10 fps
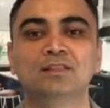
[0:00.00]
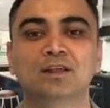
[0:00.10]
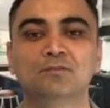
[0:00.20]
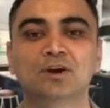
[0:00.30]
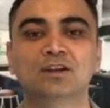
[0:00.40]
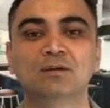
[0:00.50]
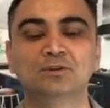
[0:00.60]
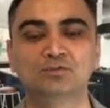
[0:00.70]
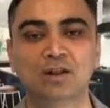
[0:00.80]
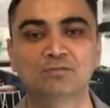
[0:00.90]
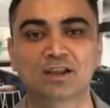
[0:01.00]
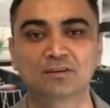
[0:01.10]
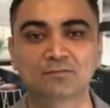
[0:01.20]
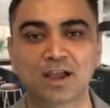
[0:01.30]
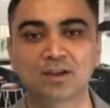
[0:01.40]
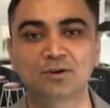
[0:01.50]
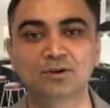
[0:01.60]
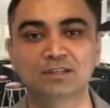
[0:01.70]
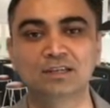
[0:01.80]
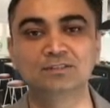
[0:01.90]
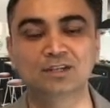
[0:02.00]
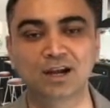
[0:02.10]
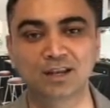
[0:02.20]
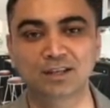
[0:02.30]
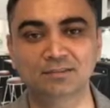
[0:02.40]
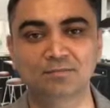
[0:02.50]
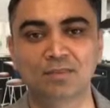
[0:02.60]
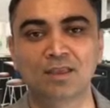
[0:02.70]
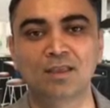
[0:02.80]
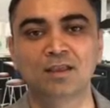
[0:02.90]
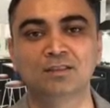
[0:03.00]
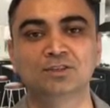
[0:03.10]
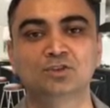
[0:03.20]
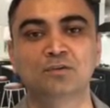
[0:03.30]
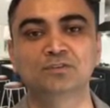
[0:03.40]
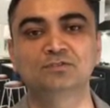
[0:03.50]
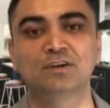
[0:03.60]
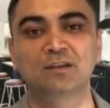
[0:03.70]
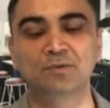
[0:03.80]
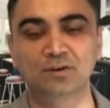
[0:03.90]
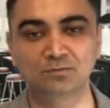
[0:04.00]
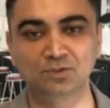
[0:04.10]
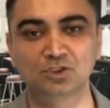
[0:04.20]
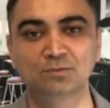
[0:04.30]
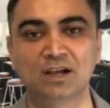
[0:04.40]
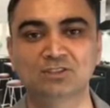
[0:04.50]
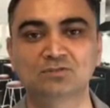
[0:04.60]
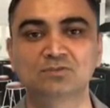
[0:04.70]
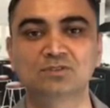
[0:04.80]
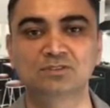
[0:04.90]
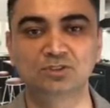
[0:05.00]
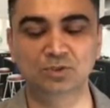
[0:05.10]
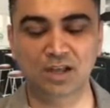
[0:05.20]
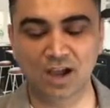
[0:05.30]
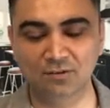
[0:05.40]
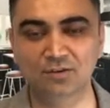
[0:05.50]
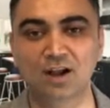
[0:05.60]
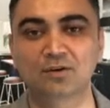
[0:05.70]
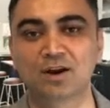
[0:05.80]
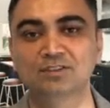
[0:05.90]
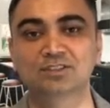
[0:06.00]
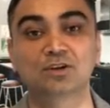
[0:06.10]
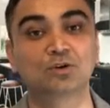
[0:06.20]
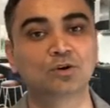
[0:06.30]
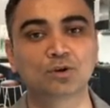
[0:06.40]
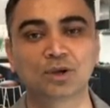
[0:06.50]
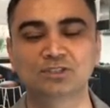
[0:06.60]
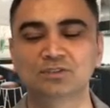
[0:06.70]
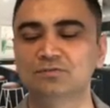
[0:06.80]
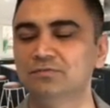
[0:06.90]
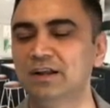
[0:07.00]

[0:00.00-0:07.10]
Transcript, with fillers: Then we got number 12 Dragonfly Court in Tarneit, this offers five bedrooms, two bathrooms, two and a half car garage in a court location.